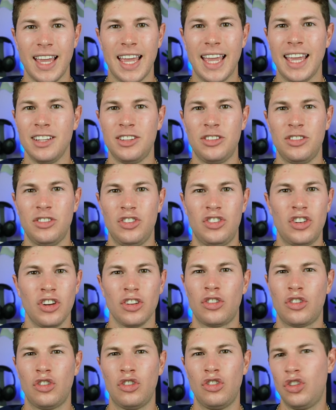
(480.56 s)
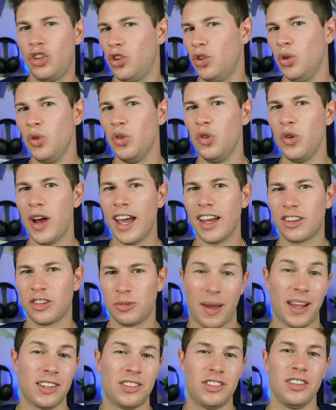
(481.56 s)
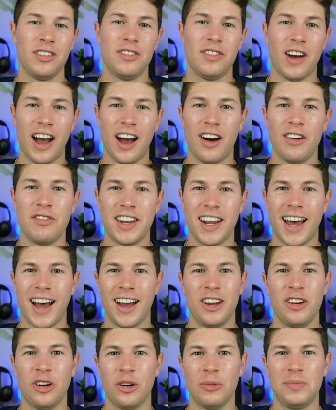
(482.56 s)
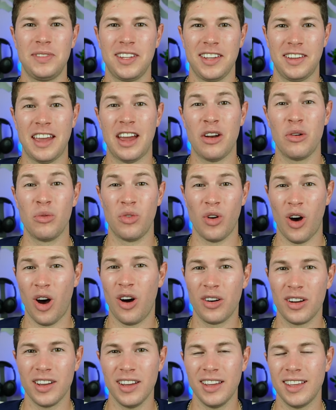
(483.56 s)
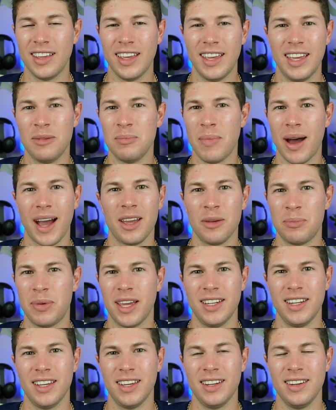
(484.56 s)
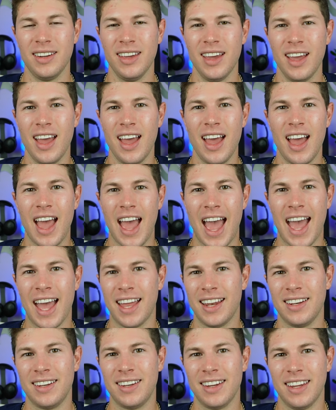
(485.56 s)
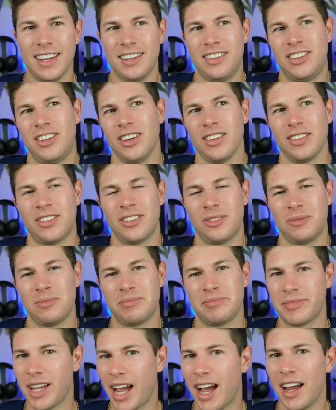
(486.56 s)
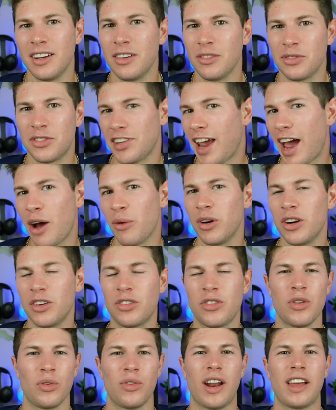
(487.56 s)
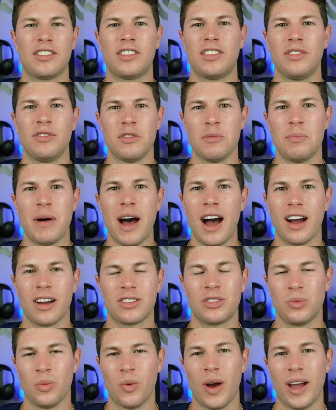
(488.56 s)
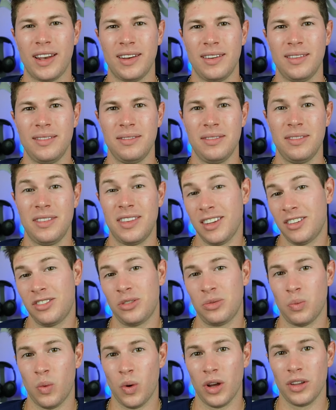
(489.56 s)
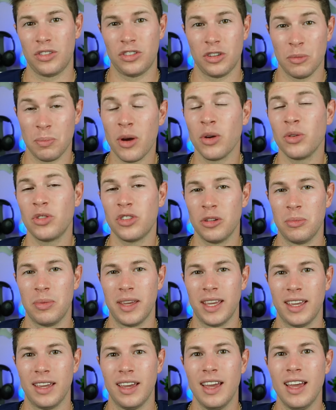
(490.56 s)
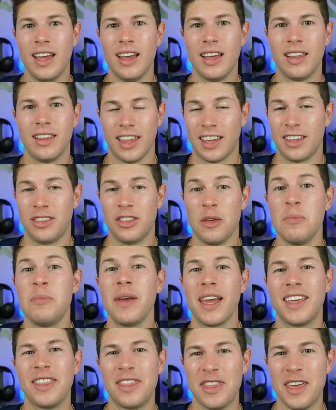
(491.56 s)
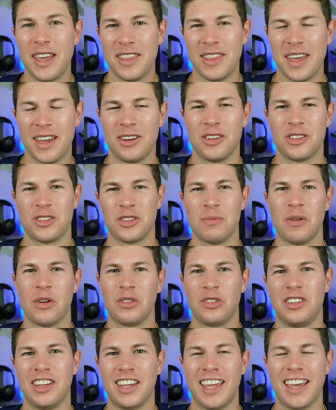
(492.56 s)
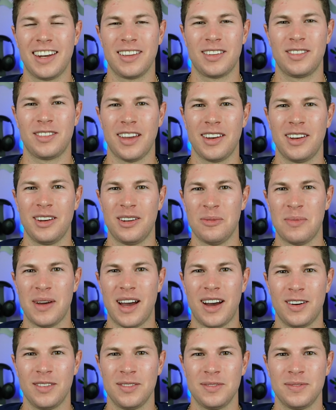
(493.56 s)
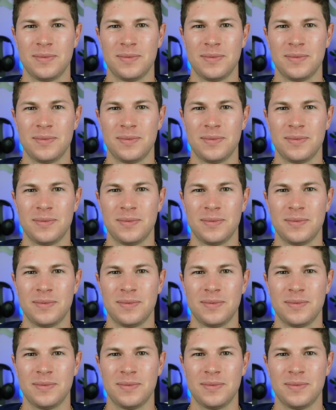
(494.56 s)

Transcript: It's just too expensive of an item to get wrong, in my opinion, and it just kind of sours the rest of the box when this was supposed to be like the big thing that you're supposed to get excited about.